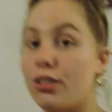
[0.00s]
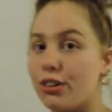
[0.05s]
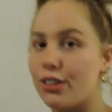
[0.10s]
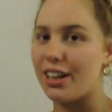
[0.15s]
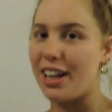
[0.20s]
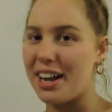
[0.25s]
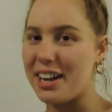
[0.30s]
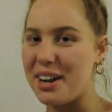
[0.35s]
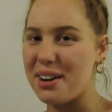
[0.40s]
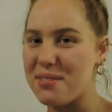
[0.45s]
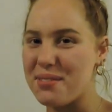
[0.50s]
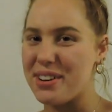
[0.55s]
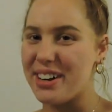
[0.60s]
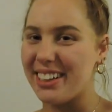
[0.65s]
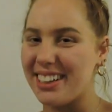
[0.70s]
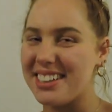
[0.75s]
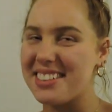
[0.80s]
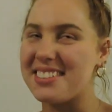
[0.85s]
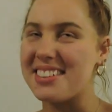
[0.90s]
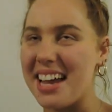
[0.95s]
look like I'm
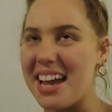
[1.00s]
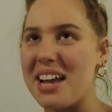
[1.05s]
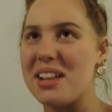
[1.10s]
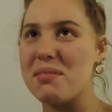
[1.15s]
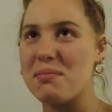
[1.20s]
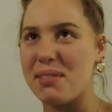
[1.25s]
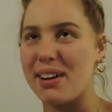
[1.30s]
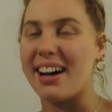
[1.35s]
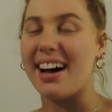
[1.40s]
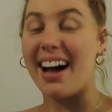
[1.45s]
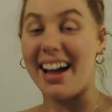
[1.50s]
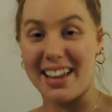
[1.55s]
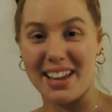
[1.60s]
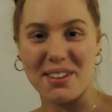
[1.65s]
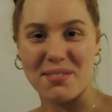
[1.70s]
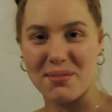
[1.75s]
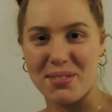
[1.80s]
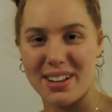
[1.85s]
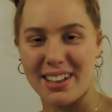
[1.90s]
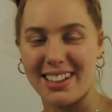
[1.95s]
really tan, but I
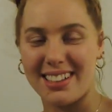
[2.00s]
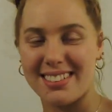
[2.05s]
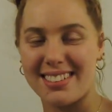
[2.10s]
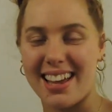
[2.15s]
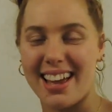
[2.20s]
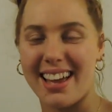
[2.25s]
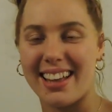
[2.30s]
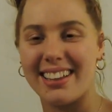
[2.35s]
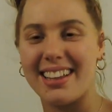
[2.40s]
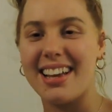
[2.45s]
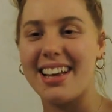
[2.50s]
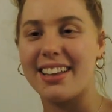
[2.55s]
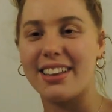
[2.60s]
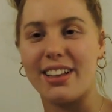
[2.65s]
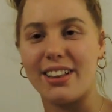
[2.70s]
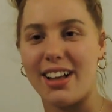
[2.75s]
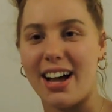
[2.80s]
am really tan. The